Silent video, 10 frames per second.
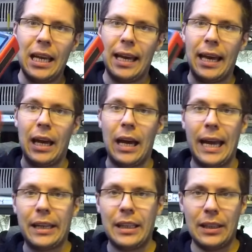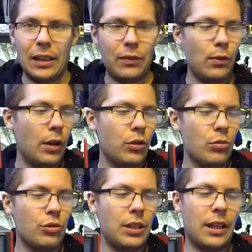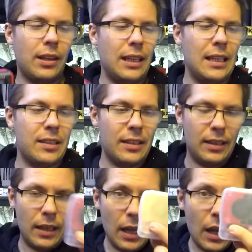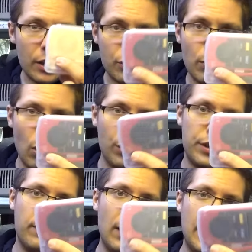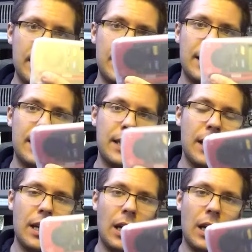and if you are using these small devices,